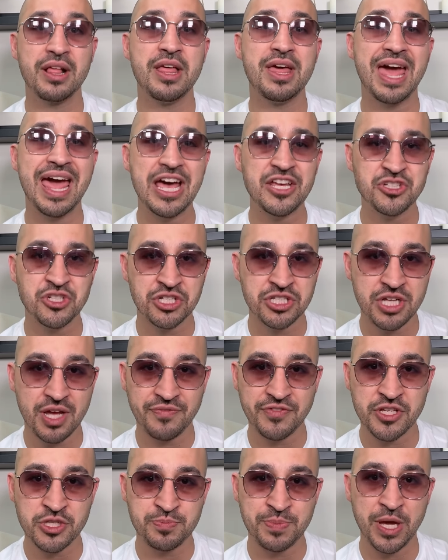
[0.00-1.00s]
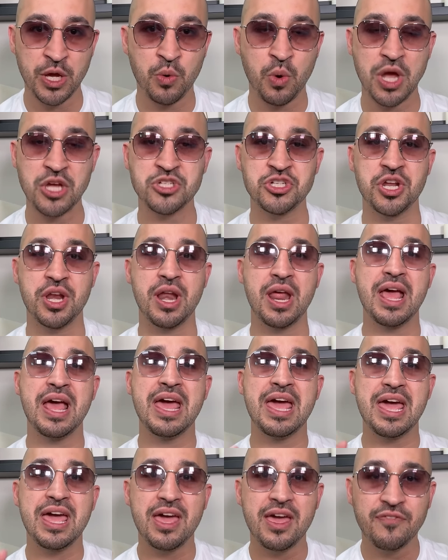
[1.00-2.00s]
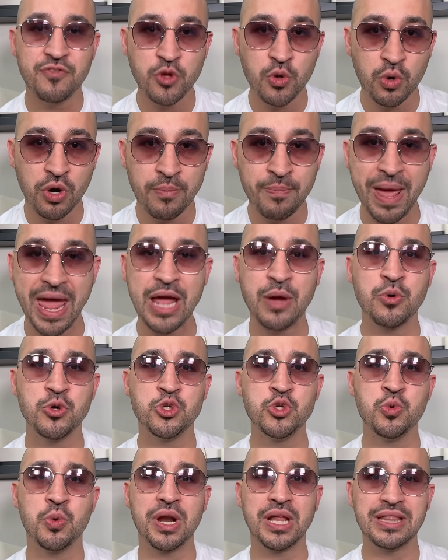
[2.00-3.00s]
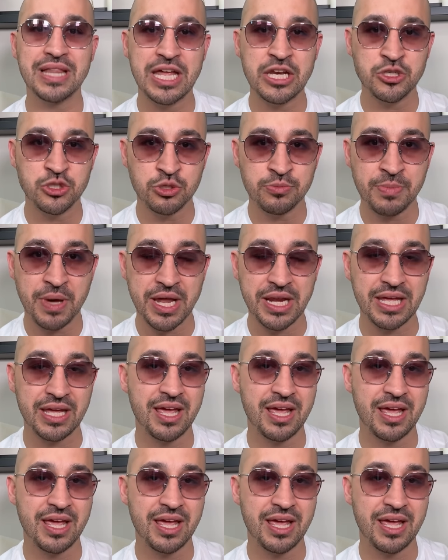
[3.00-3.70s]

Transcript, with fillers: Ask yourself this big question. If you were a bank, would you want to lend you money?